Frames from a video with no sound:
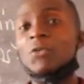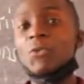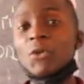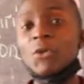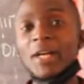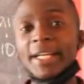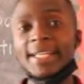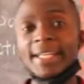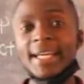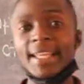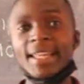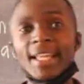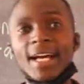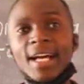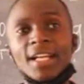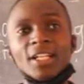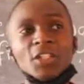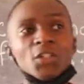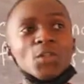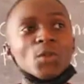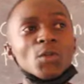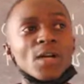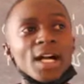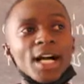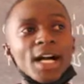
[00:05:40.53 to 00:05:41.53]
greater
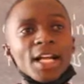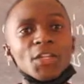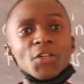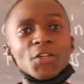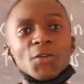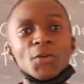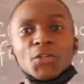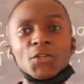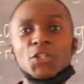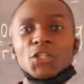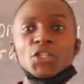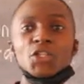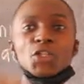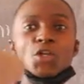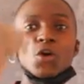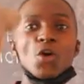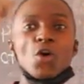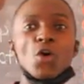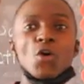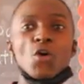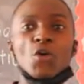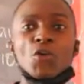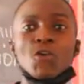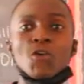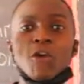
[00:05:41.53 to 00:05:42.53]
than, you can use
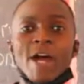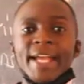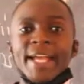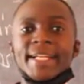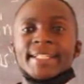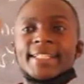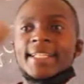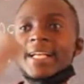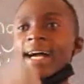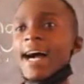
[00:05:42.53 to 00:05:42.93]
your right